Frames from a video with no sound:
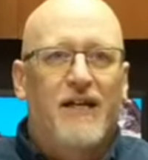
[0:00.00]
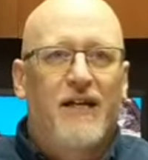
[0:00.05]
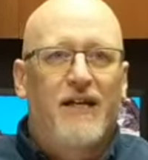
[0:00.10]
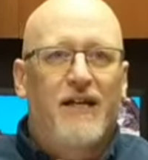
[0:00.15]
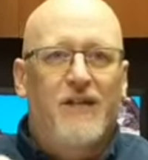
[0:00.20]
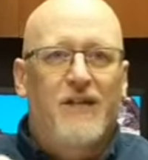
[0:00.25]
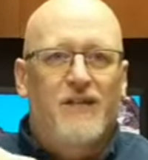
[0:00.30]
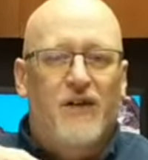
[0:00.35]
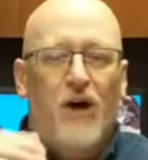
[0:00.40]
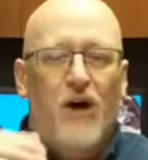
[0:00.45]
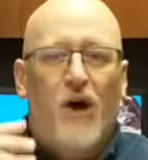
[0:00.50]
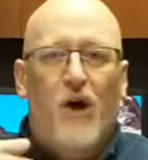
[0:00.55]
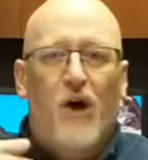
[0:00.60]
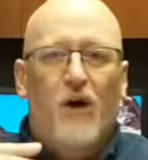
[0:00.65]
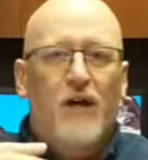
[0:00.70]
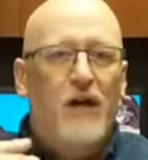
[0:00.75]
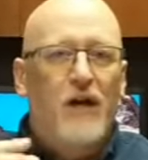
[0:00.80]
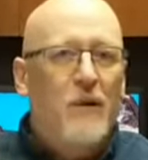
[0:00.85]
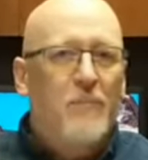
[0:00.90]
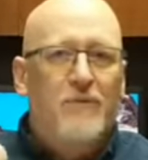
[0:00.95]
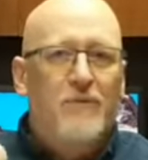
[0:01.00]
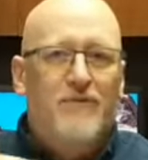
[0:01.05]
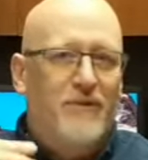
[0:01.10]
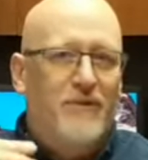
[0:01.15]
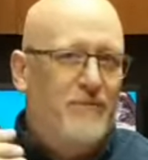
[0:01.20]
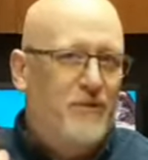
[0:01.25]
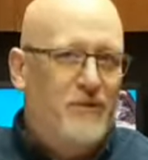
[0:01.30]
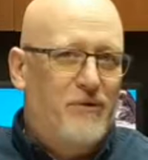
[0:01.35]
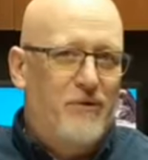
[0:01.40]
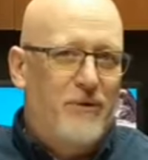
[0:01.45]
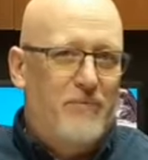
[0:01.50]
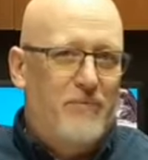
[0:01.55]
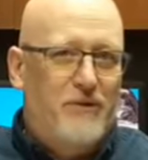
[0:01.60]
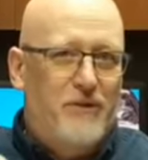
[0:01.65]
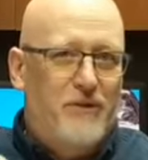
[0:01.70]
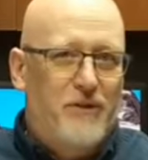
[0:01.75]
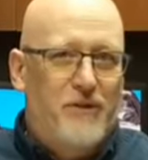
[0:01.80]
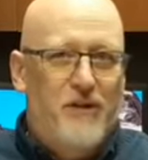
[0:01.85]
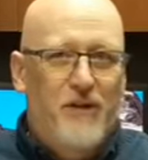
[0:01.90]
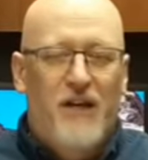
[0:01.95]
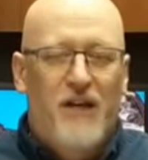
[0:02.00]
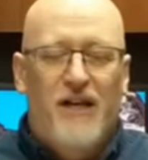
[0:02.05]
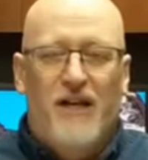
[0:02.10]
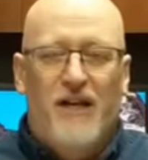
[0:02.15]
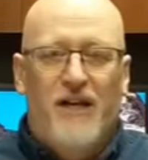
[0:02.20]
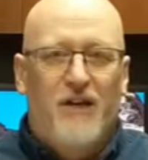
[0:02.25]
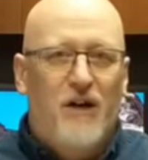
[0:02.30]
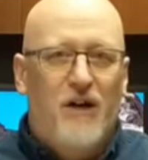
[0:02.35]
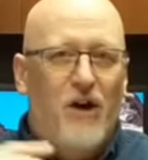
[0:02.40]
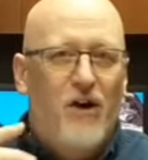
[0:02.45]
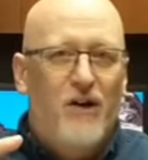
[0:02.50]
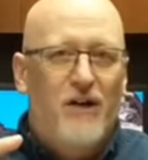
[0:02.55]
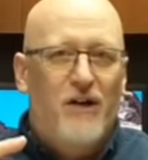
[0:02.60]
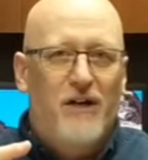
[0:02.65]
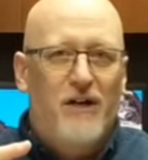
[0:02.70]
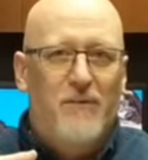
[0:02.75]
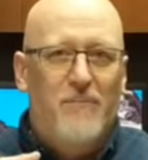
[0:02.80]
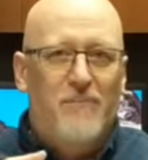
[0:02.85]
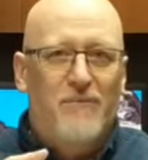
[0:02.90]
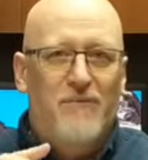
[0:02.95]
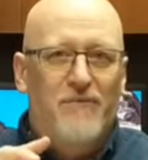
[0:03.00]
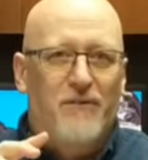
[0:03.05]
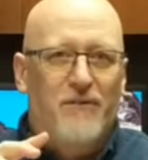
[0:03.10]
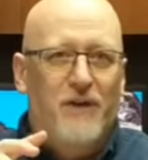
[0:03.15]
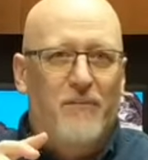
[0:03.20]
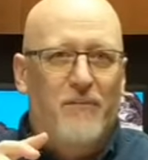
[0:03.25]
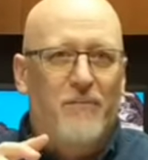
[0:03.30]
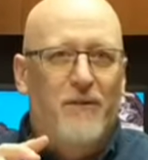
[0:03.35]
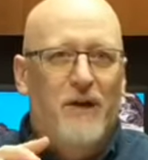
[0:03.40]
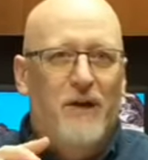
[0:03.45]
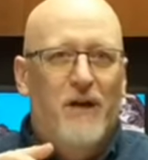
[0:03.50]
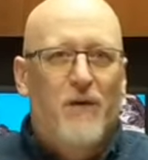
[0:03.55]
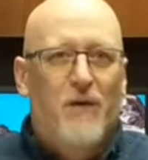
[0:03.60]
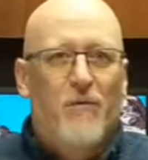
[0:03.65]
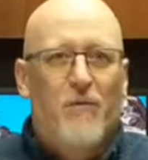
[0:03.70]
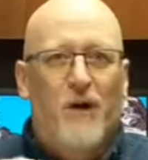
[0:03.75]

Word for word: uh, it all comes from Scripture and it all comes from